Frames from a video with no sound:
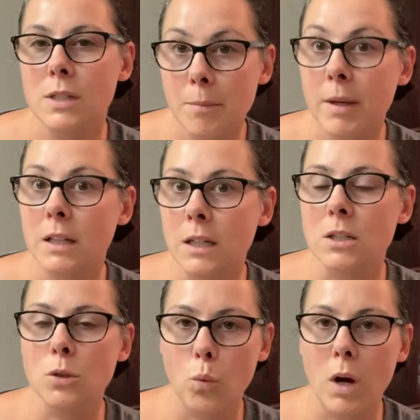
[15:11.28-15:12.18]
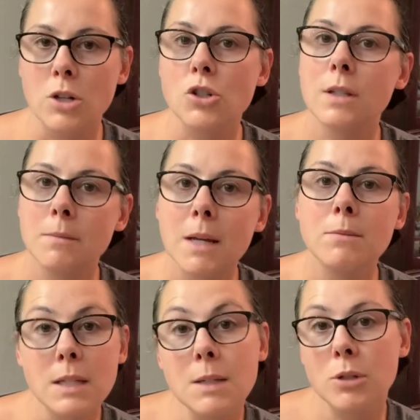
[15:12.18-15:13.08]
typically to watch.
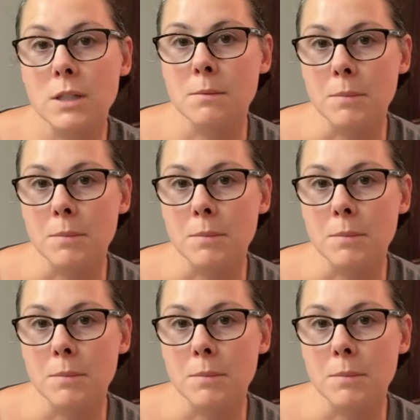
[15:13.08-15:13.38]
Sometimes he puts